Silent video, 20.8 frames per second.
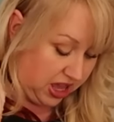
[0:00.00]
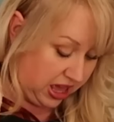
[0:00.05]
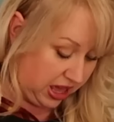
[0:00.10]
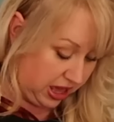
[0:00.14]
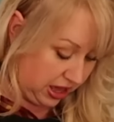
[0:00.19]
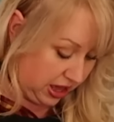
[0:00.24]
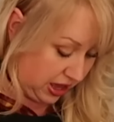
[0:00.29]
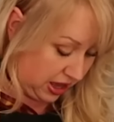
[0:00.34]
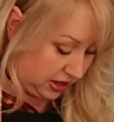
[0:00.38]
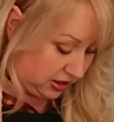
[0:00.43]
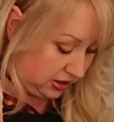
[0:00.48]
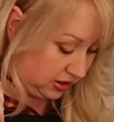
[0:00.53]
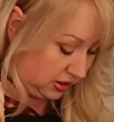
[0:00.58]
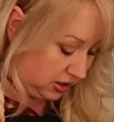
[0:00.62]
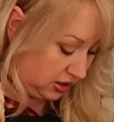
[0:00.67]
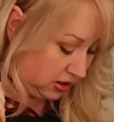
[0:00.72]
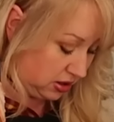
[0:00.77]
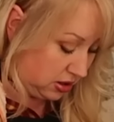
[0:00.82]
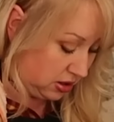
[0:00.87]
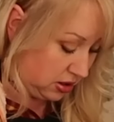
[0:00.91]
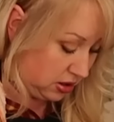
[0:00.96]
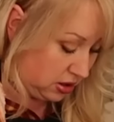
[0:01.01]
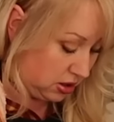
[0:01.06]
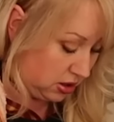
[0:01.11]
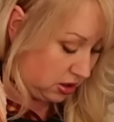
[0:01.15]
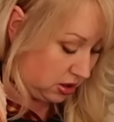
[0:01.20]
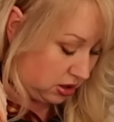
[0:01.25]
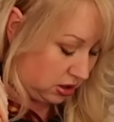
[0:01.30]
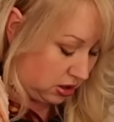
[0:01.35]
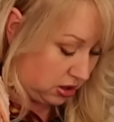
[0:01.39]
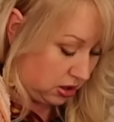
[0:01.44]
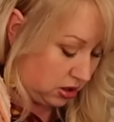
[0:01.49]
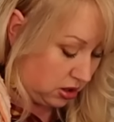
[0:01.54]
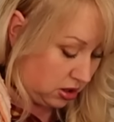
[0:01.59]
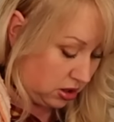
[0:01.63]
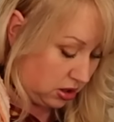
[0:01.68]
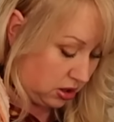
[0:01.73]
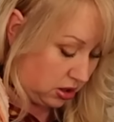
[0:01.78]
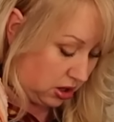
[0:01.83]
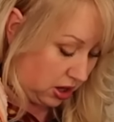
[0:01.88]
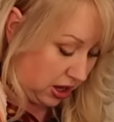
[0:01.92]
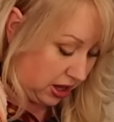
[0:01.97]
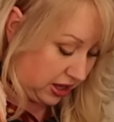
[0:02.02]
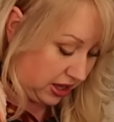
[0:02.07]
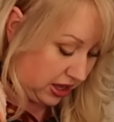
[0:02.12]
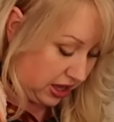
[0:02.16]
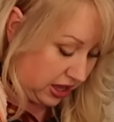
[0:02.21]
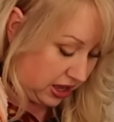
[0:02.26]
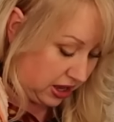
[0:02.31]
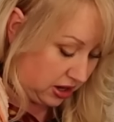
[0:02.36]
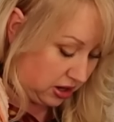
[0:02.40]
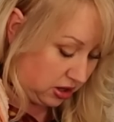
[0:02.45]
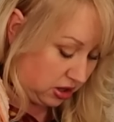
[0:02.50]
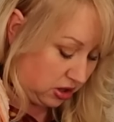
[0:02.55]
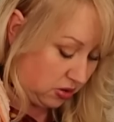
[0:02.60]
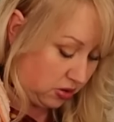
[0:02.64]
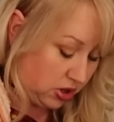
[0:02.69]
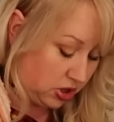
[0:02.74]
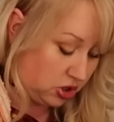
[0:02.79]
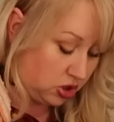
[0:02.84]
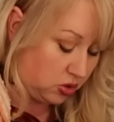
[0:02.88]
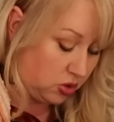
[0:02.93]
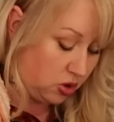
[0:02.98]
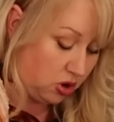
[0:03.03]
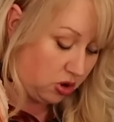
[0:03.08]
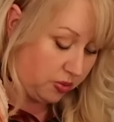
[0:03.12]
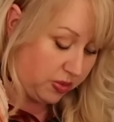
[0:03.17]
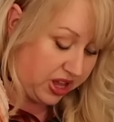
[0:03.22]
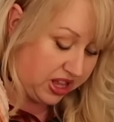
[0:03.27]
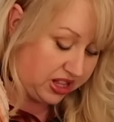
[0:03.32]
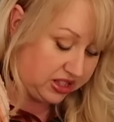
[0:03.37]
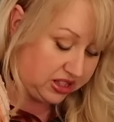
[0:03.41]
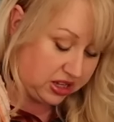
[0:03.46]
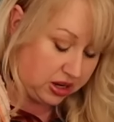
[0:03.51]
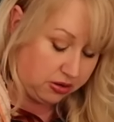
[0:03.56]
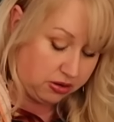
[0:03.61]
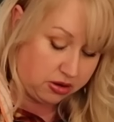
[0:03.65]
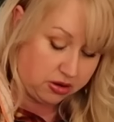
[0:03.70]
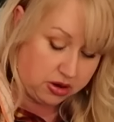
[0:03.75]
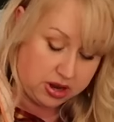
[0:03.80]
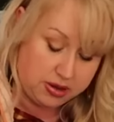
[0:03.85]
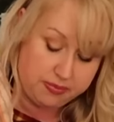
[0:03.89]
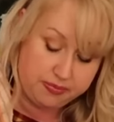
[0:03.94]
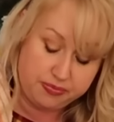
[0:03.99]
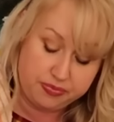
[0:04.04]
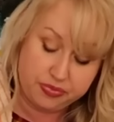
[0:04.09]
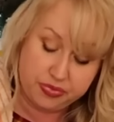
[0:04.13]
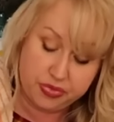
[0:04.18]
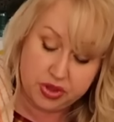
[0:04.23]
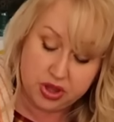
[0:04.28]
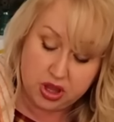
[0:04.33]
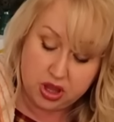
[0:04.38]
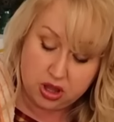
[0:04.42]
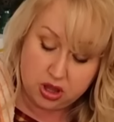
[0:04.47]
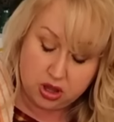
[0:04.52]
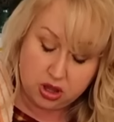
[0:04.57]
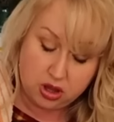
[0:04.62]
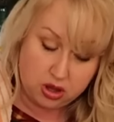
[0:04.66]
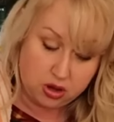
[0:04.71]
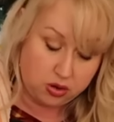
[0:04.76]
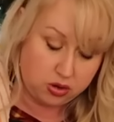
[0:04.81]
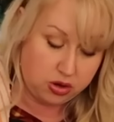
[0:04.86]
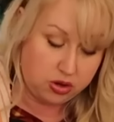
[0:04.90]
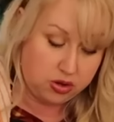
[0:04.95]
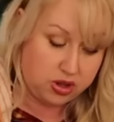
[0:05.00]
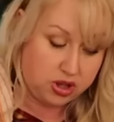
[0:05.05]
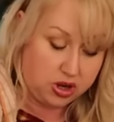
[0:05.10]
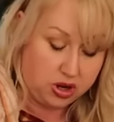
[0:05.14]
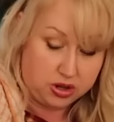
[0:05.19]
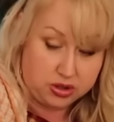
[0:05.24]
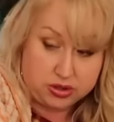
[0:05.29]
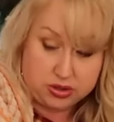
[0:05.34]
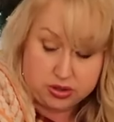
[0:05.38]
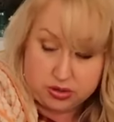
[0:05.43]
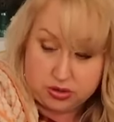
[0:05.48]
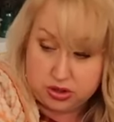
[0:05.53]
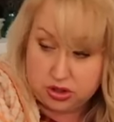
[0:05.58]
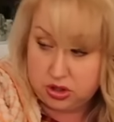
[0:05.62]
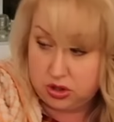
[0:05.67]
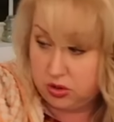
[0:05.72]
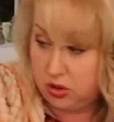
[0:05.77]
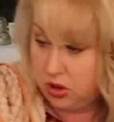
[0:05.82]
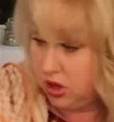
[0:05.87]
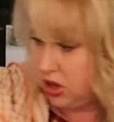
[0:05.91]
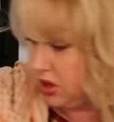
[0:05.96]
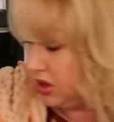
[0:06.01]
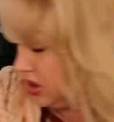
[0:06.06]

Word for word: And Again, you can do homemade sour cream, or you can also do